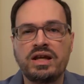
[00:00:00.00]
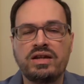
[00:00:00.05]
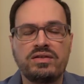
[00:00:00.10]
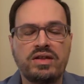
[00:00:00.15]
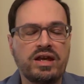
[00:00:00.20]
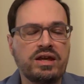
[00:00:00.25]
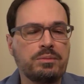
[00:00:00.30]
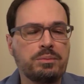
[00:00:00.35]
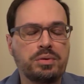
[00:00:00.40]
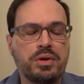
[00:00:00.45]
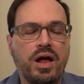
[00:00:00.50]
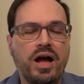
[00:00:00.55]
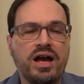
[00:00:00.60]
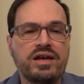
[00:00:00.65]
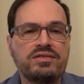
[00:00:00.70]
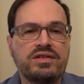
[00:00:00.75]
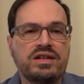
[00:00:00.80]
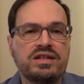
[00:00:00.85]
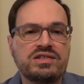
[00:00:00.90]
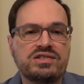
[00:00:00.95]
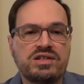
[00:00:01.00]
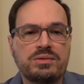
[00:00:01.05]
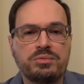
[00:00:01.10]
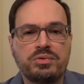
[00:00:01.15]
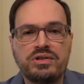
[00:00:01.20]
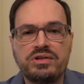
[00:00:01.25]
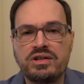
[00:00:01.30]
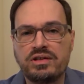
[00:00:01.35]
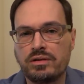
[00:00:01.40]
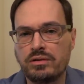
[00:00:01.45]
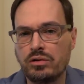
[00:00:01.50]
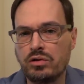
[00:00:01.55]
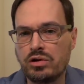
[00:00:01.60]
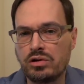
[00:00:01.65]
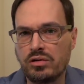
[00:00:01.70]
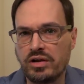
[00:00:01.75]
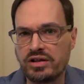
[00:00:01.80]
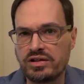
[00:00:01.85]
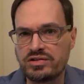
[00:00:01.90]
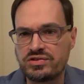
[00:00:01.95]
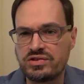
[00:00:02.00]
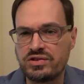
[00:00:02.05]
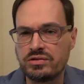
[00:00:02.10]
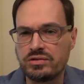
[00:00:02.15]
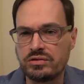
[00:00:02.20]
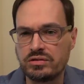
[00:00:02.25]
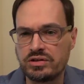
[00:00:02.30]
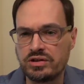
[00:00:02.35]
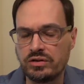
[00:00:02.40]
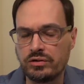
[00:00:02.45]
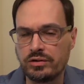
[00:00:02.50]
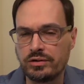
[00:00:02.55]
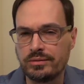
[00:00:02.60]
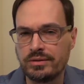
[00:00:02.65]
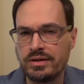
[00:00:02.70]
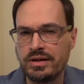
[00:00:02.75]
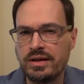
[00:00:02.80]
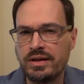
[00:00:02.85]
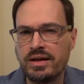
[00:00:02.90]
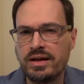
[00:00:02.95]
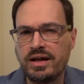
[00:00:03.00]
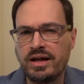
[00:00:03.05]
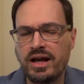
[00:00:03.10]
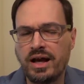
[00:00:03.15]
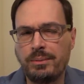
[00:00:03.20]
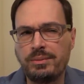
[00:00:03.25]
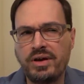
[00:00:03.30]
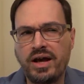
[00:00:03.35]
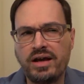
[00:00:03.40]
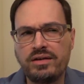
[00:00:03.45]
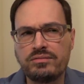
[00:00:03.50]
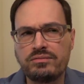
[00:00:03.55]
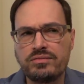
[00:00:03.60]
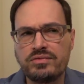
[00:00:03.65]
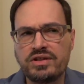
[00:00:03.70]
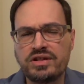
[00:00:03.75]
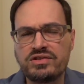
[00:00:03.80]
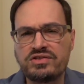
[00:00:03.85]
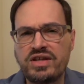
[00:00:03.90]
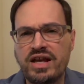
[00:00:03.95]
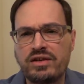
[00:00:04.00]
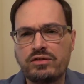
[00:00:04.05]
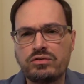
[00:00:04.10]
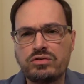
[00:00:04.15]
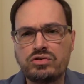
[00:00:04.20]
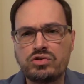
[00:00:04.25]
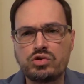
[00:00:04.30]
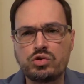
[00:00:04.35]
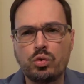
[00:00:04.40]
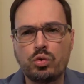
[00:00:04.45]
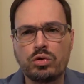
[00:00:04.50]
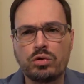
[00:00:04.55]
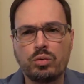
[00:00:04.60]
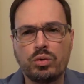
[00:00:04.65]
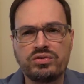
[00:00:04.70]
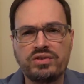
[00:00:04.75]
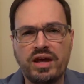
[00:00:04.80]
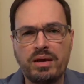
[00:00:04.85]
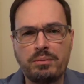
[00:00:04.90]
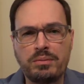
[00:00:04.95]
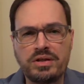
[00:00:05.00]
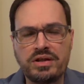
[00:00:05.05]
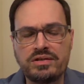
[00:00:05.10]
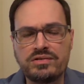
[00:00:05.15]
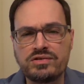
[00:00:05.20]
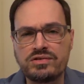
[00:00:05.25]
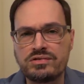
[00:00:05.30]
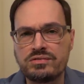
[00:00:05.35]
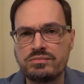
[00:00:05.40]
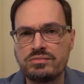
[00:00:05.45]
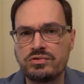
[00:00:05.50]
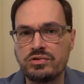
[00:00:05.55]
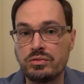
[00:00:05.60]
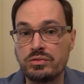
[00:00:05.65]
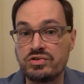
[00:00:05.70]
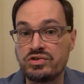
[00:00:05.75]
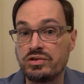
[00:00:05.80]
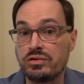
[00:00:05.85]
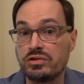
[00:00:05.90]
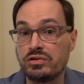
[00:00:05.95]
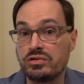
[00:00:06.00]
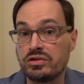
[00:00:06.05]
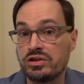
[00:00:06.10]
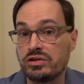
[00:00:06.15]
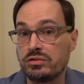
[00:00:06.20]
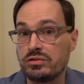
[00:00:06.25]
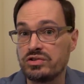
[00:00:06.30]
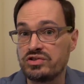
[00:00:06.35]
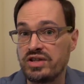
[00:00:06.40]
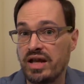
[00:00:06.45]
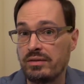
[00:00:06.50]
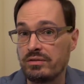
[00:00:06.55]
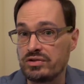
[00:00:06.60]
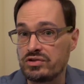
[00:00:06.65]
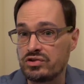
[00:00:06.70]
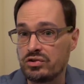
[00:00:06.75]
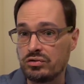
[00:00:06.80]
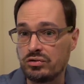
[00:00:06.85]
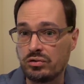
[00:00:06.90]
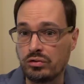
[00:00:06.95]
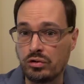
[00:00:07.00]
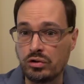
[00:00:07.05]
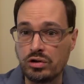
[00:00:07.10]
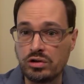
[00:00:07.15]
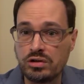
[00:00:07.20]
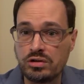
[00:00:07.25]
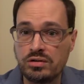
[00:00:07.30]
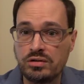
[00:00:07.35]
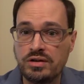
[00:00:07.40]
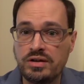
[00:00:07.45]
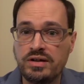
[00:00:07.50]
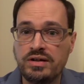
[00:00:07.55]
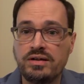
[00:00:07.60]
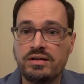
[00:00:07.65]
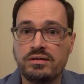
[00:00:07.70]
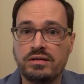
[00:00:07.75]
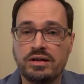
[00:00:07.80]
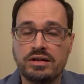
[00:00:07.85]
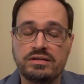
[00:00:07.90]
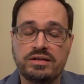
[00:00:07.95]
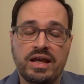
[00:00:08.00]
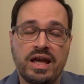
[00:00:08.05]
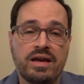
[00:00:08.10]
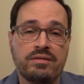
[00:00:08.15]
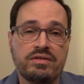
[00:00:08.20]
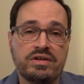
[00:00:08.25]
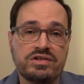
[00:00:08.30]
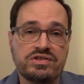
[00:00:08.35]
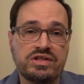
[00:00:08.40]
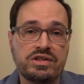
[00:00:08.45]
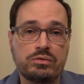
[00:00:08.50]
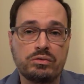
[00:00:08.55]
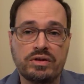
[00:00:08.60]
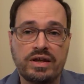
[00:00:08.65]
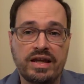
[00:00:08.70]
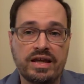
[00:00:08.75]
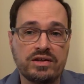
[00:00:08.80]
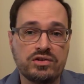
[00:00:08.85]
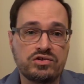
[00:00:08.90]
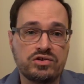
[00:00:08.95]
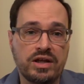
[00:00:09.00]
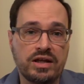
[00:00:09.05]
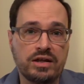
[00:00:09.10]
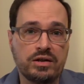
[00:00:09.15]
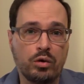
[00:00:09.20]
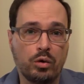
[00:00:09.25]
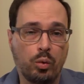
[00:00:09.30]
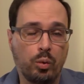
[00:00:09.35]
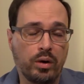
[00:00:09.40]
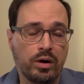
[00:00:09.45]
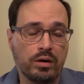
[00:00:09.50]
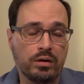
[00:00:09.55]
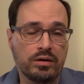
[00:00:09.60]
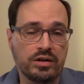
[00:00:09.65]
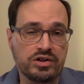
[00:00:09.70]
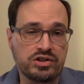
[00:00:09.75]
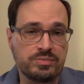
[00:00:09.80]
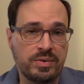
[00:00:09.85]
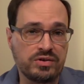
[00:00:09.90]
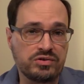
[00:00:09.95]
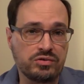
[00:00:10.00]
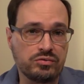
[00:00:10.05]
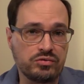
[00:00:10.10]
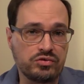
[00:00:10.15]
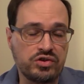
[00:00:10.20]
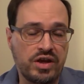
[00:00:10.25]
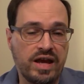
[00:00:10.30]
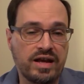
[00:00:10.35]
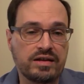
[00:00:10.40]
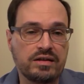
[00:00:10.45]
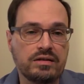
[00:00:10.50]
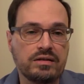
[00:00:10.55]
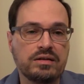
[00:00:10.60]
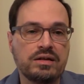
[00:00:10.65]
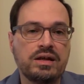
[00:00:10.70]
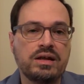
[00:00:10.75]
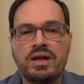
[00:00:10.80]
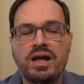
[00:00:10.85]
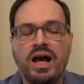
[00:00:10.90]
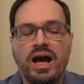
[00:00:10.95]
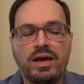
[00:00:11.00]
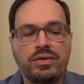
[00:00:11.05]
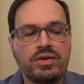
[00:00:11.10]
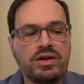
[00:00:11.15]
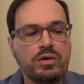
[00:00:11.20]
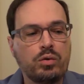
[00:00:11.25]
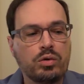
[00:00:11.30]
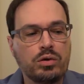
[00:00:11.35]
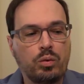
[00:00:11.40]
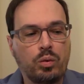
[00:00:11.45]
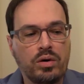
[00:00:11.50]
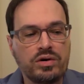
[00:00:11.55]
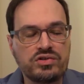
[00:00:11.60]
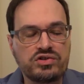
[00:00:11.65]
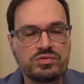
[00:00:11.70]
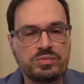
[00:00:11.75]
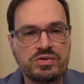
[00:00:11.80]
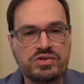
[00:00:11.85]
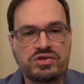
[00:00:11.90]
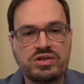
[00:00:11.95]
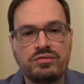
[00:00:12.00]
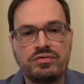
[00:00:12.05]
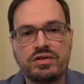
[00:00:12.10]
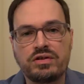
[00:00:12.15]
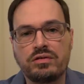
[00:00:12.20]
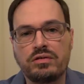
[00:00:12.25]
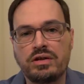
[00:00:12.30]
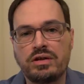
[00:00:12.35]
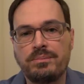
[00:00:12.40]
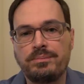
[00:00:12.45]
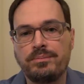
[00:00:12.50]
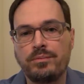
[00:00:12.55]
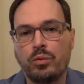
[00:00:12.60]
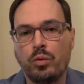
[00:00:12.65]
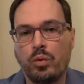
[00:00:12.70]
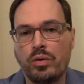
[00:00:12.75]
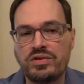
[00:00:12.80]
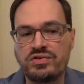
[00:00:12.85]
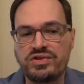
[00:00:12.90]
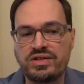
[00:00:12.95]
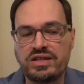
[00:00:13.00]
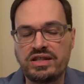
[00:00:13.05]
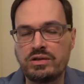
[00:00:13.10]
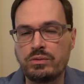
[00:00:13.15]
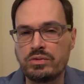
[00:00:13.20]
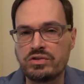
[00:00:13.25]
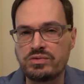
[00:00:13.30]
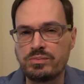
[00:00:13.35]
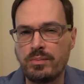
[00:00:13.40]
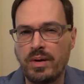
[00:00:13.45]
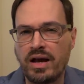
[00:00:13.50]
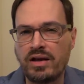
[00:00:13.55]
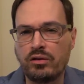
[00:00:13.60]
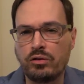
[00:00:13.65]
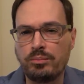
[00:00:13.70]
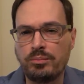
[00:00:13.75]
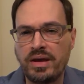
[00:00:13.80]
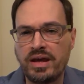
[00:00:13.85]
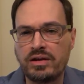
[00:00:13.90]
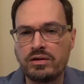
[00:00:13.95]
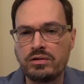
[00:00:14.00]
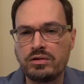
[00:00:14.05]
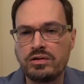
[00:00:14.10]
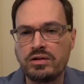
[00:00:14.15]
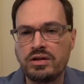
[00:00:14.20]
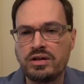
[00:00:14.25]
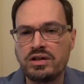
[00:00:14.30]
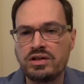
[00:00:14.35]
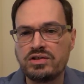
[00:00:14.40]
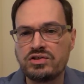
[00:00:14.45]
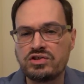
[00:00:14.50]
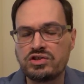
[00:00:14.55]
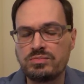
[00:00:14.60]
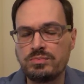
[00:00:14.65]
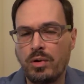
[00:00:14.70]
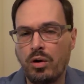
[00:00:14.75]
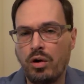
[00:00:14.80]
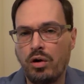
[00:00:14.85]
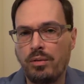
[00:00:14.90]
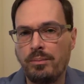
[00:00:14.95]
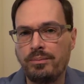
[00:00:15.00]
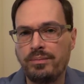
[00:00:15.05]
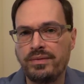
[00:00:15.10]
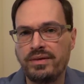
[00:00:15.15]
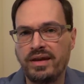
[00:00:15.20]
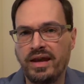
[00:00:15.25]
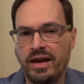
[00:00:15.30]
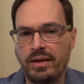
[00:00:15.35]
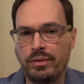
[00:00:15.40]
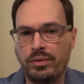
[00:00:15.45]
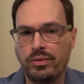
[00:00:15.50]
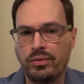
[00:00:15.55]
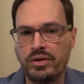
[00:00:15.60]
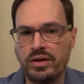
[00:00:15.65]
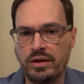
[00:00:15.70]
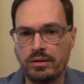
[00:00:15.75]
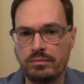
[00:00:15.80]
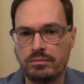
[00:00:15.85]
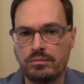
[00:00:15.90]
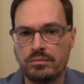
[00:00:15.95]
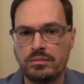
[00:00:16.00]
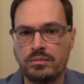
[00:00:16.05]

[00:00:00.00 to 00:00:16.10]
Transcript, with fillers: They implied that he simply didn't look like a serial killer. I'm not exactly sure what that means. Do serial killers have a certain look, like they have a secret handshake or wear a special jacket? I think what it was specifically was that he was mild mannered, small, and thin.